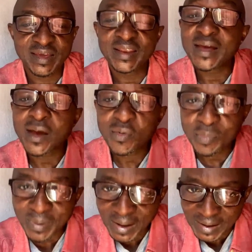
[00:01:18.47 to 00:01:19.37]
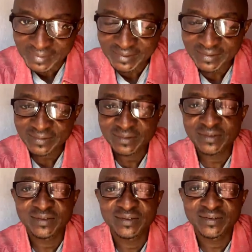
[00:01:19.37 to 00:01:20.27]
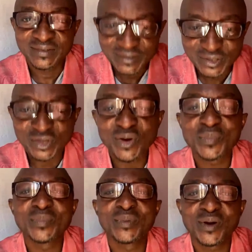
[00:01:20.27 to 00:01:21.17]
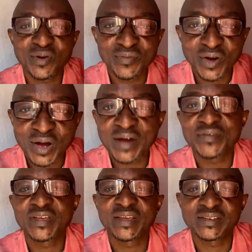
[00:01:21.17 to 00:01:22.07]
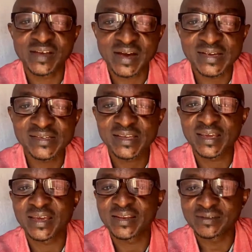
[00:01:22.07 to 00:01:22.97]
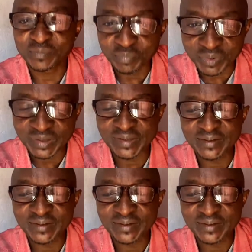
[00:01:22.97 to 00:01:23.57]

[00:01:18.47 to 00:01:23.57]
and how bad some of our African guys can be.